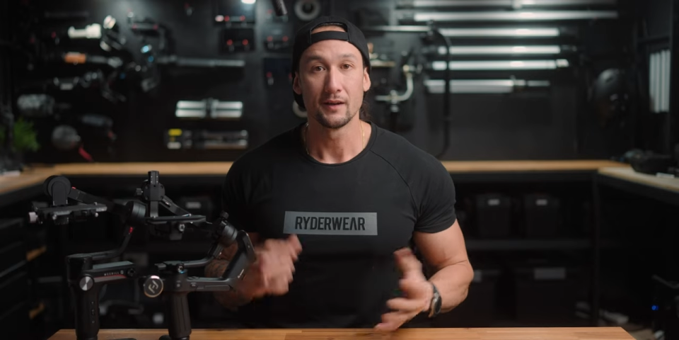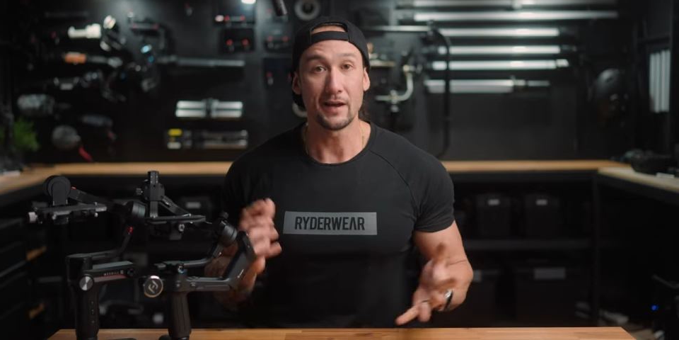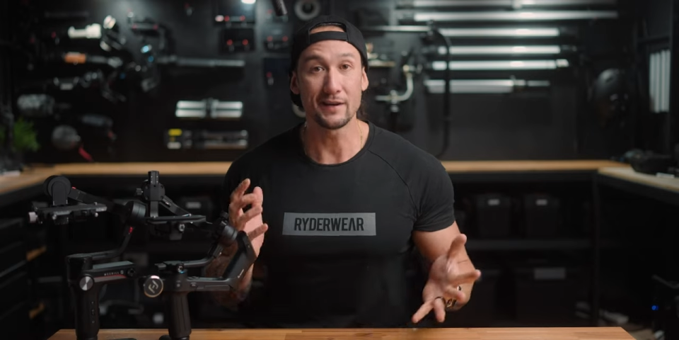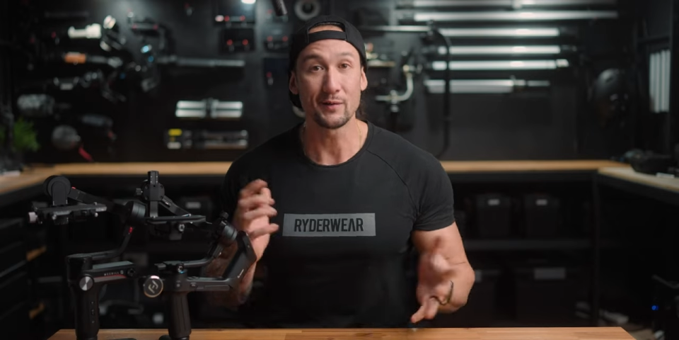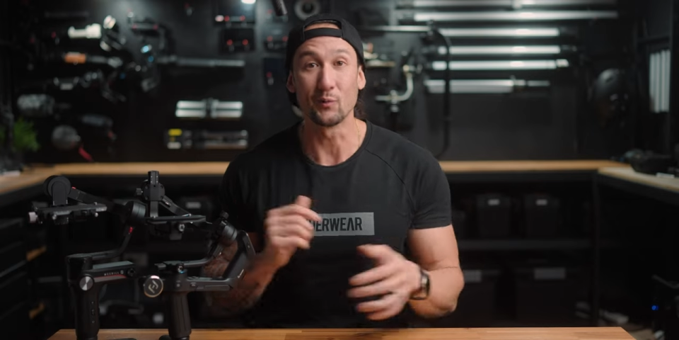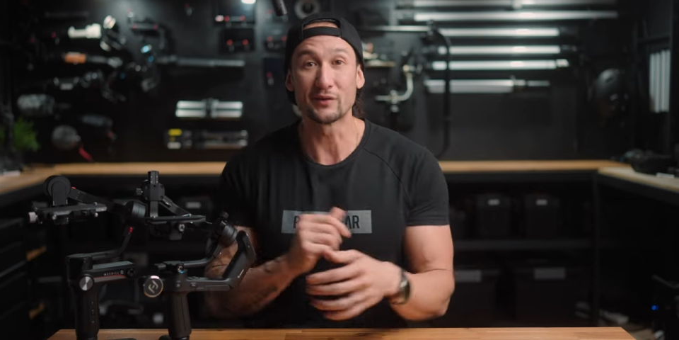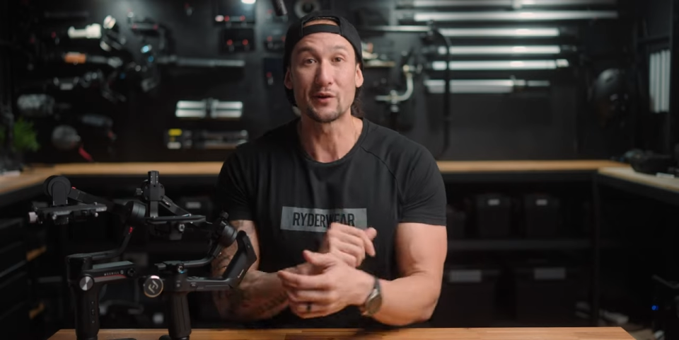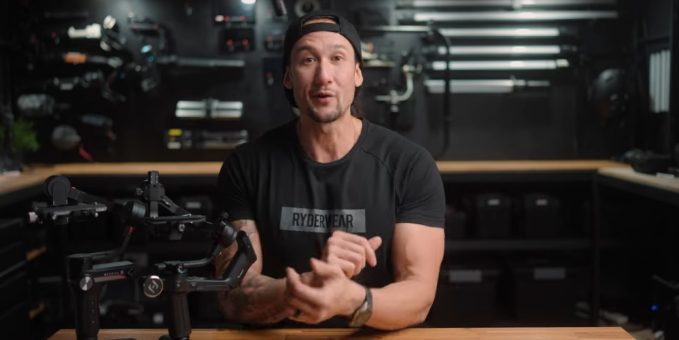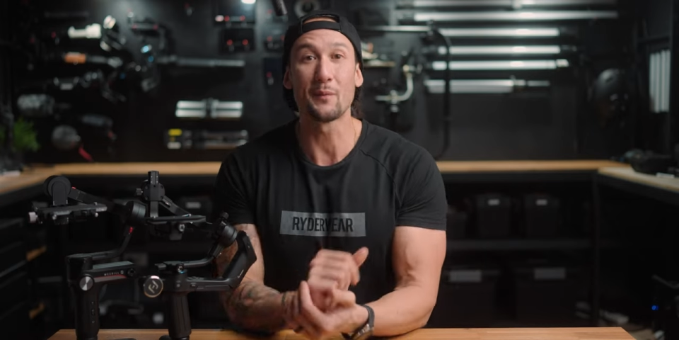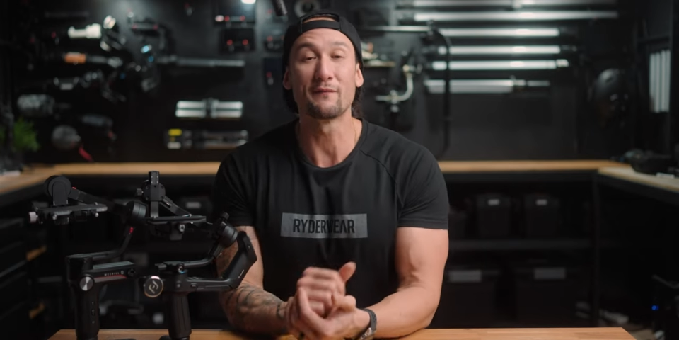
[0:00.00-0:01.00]
Hey, what's
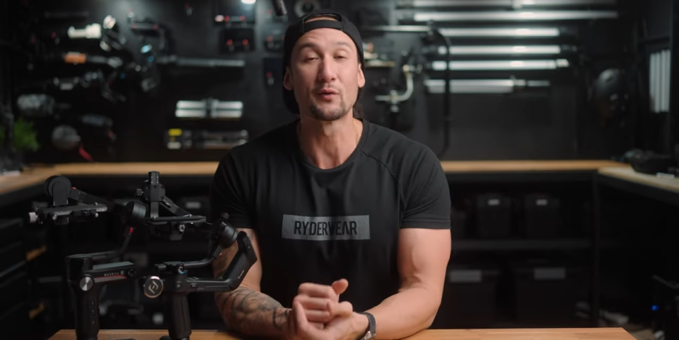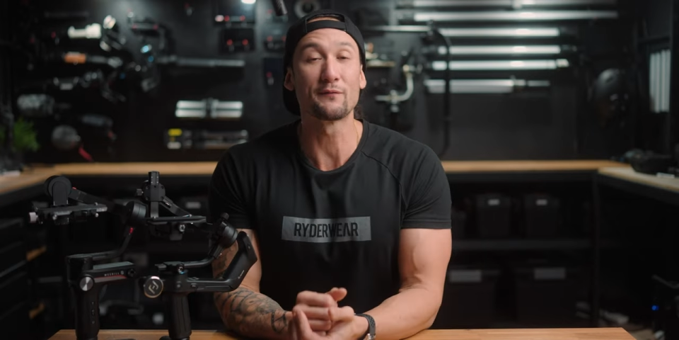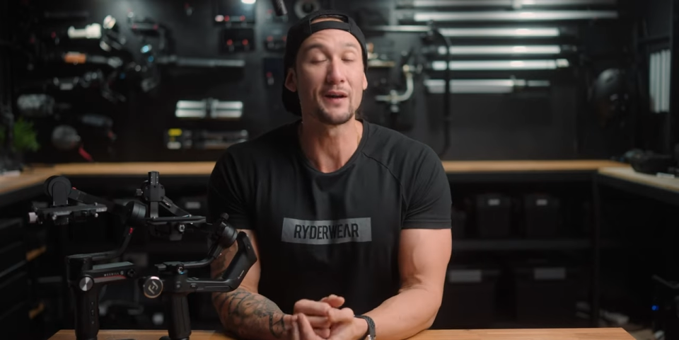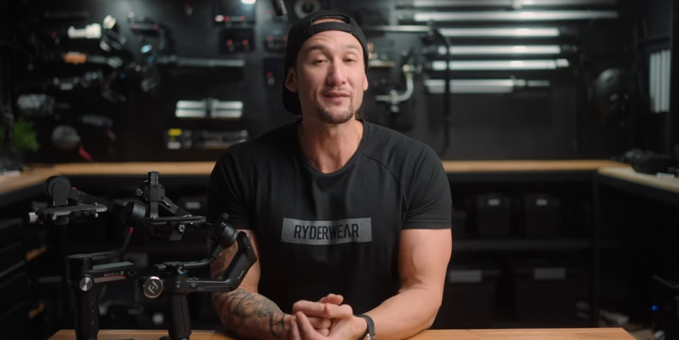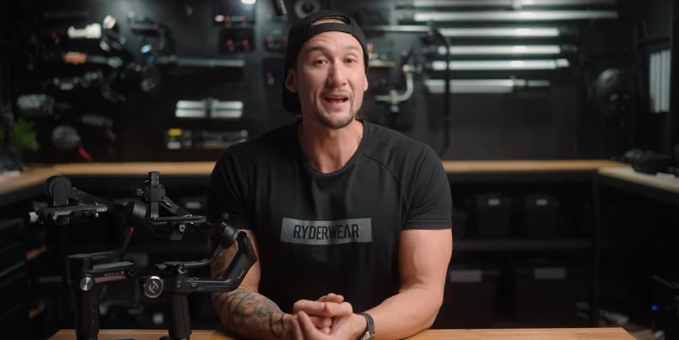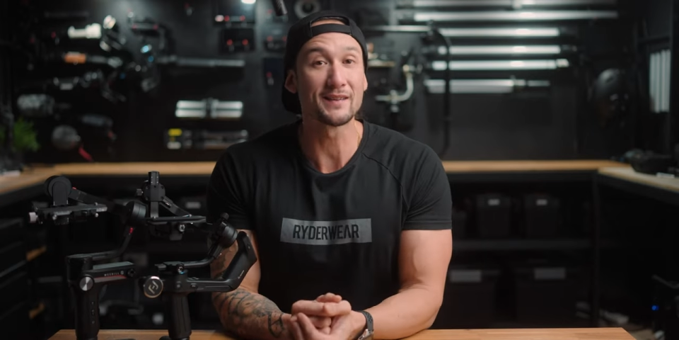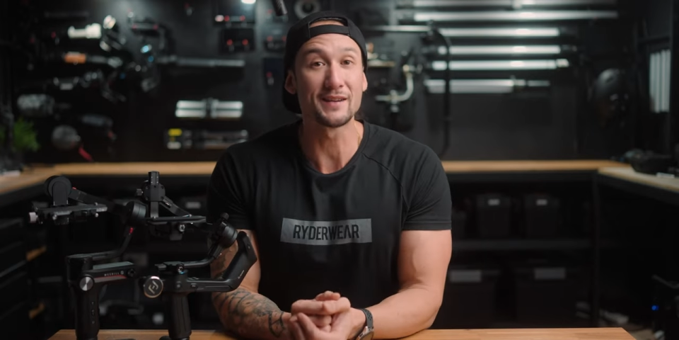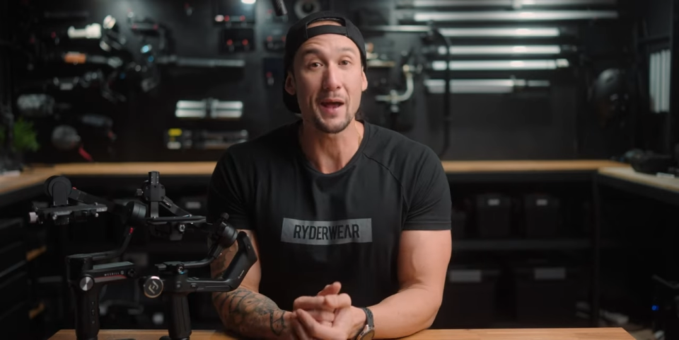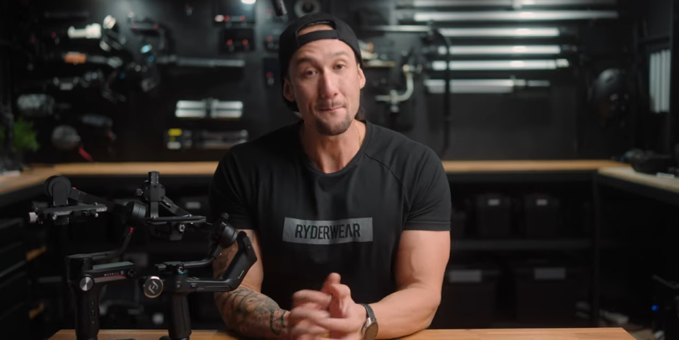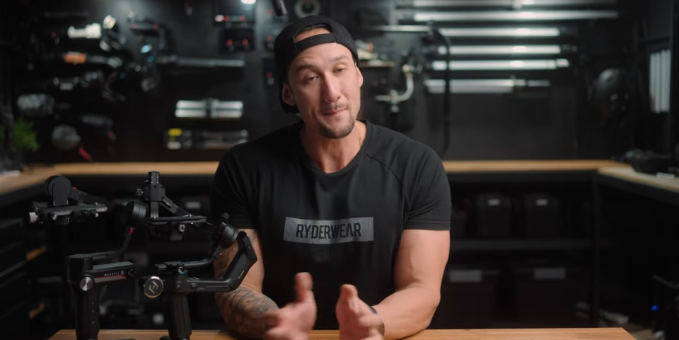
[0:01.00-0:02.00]
going on, my
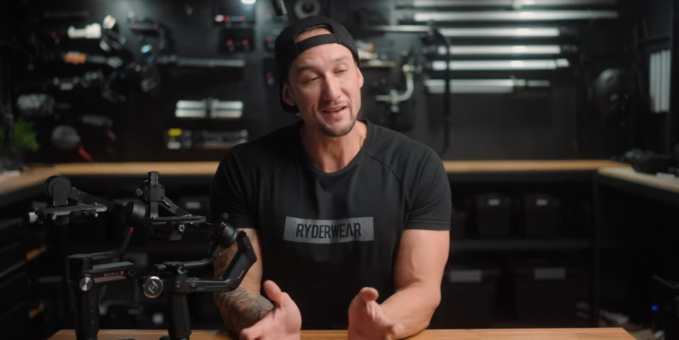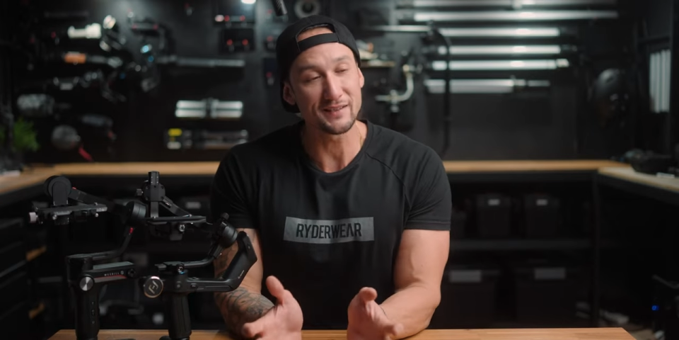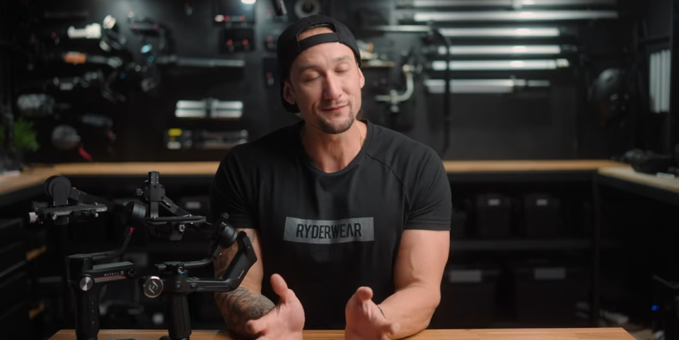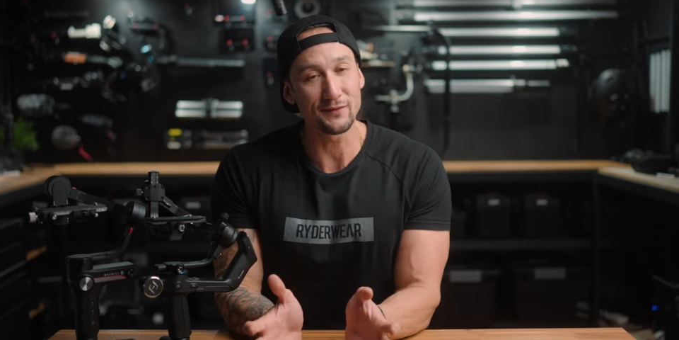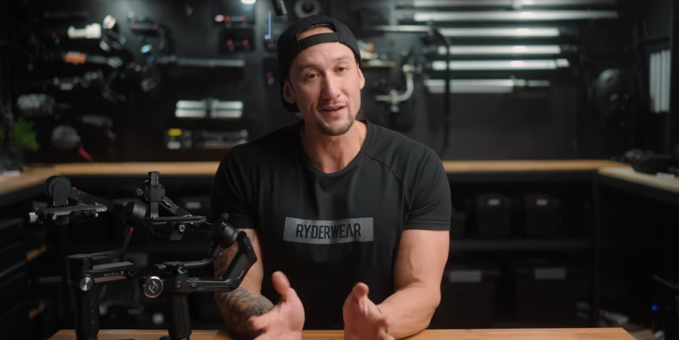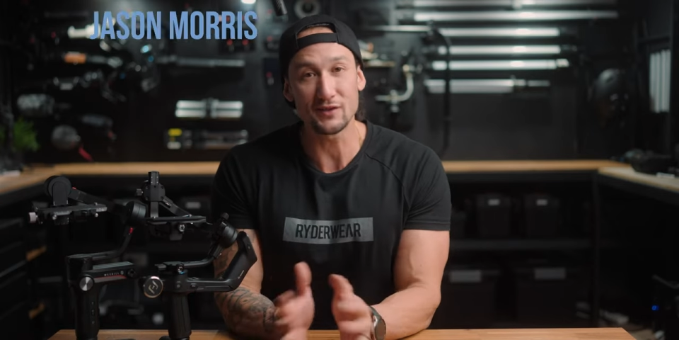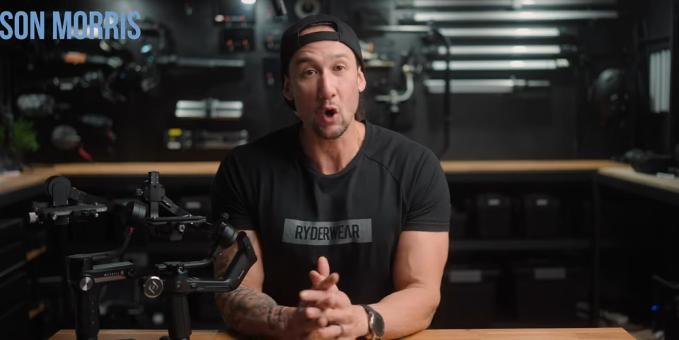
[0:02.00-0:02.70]
45,000 amazing friends?